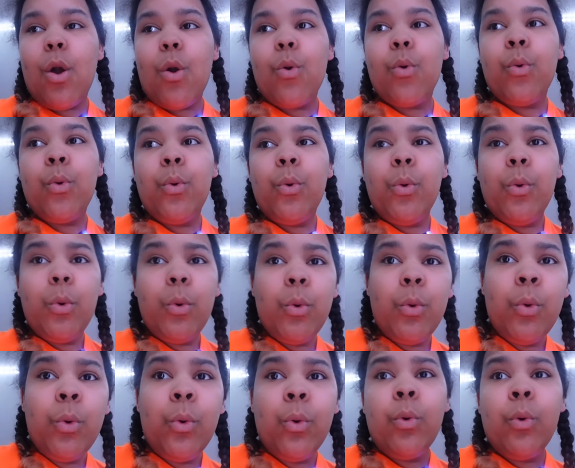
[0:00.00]

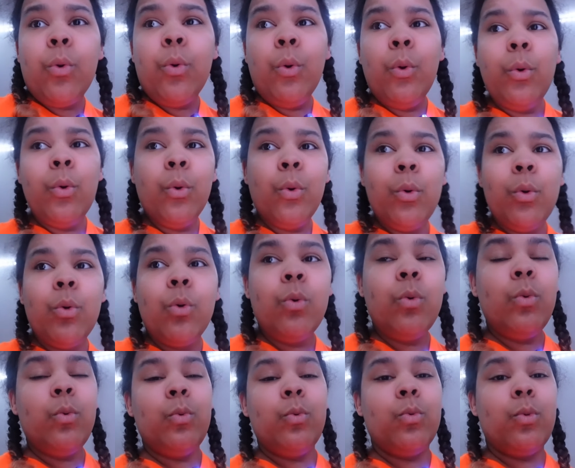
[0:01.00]
Ooh,
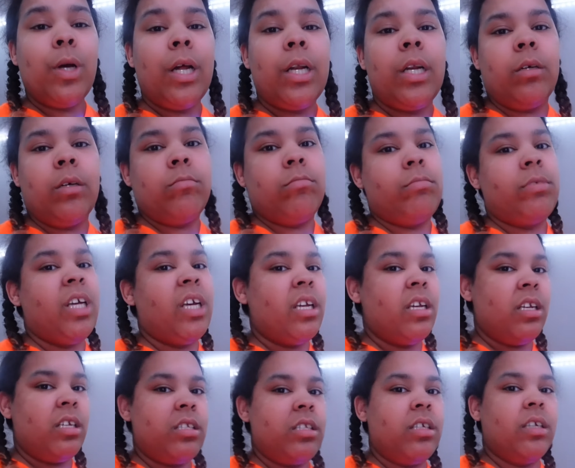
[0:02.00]
I know I
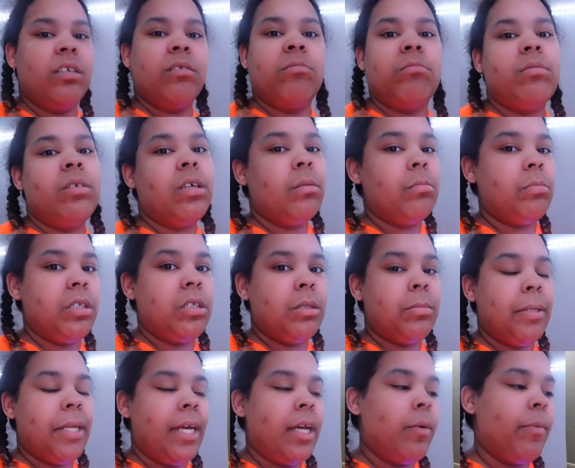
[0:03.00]
can't sing. I'm just
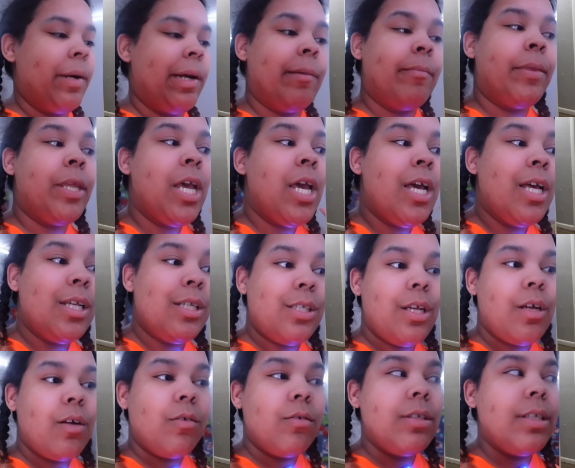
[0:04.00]
playing around.
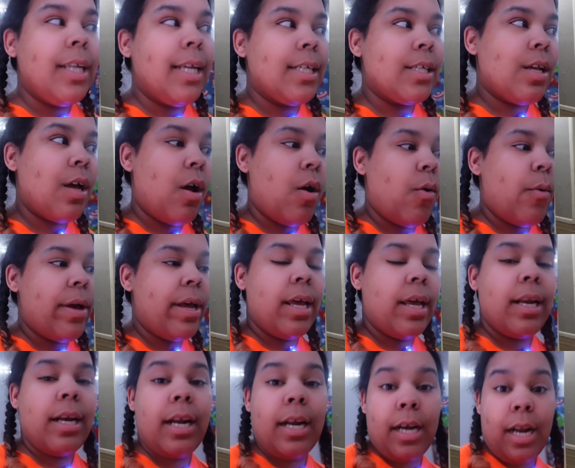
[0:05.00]
So let's go
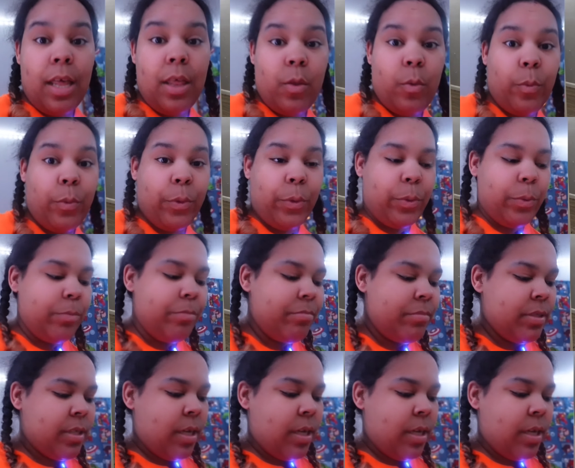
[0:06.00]
in another room.